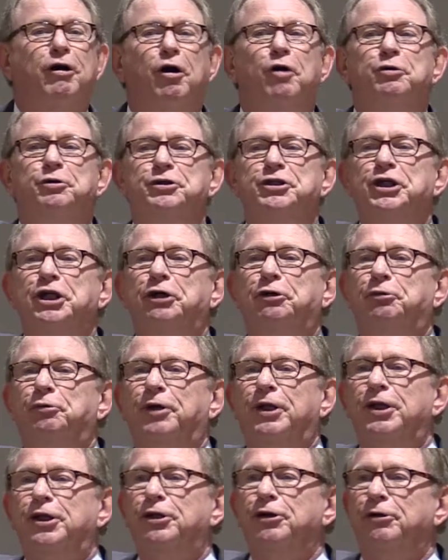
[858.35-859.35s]
own
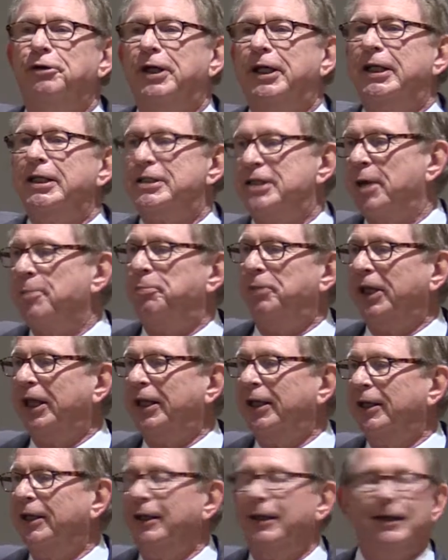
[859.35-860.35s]
children doing
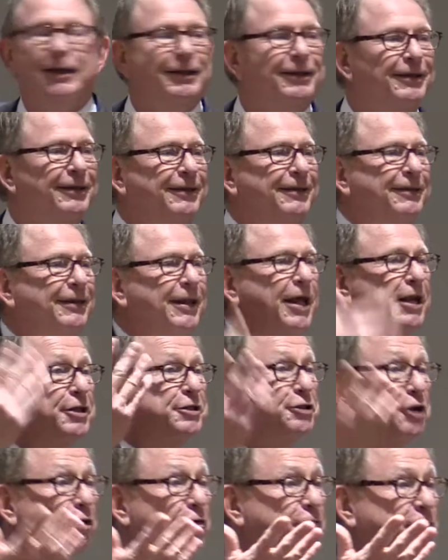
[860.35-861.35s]
something that it
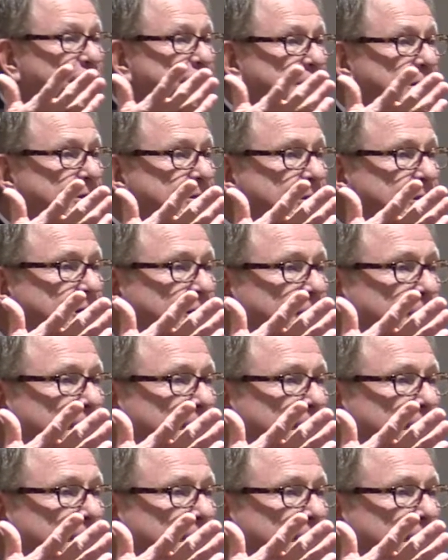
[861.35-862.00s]
surfaces.